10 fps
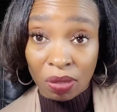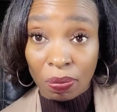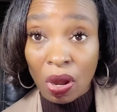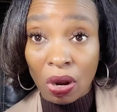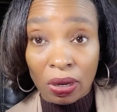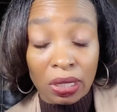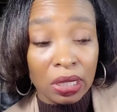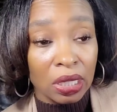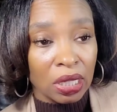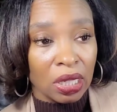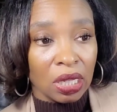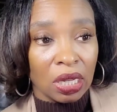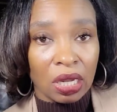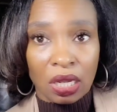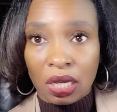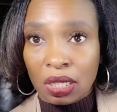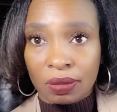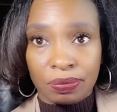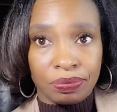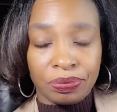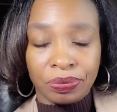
apart. And